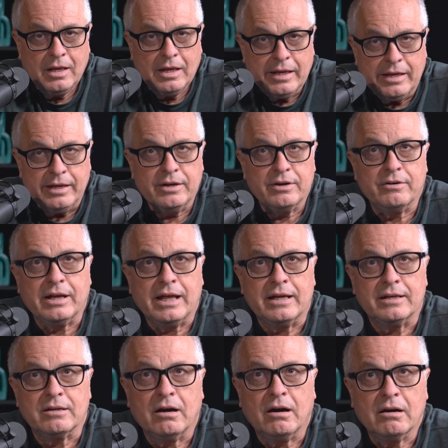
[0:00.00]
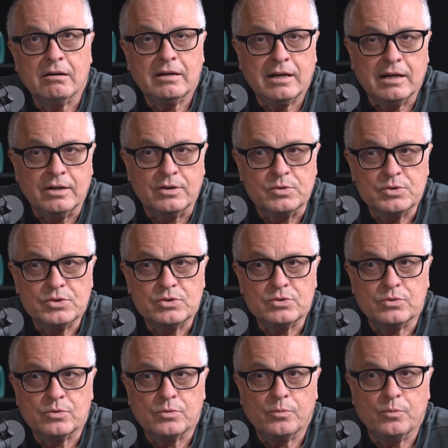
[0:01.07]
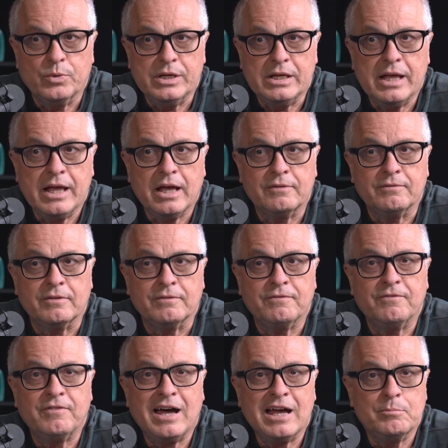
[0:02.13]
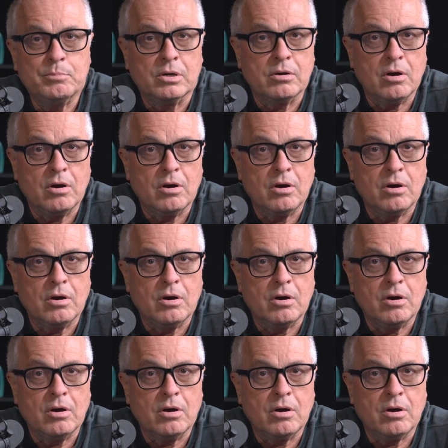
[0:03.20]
Here at our house, we have a fiber